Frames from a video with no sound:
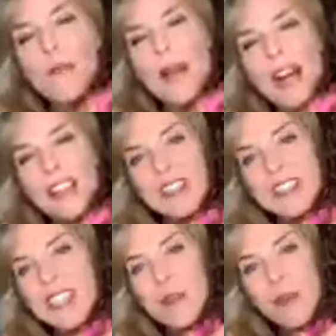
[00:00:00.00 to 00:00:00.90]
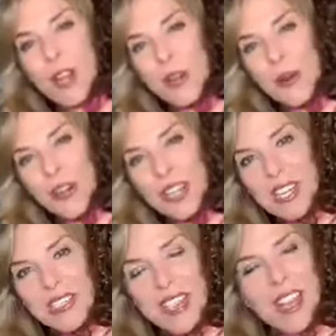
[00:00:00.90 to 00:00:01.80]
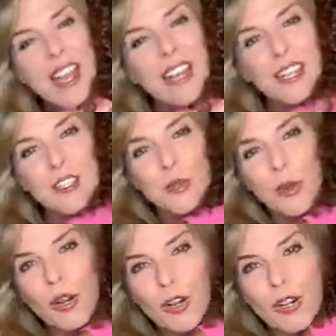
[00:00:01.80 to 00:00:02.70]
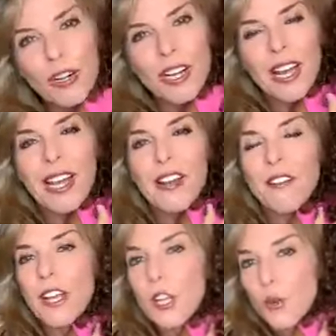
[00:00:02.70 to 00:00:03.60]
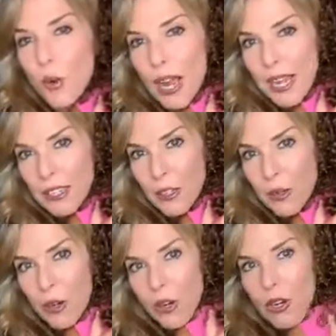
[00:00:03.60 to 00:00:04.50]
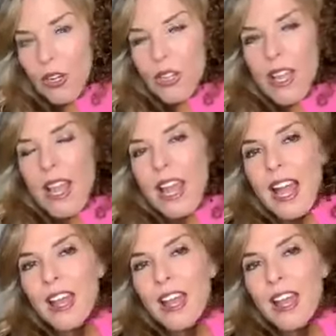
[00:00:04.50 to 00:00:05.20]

of balance and priorities. And as you heard, I have a crying little girl,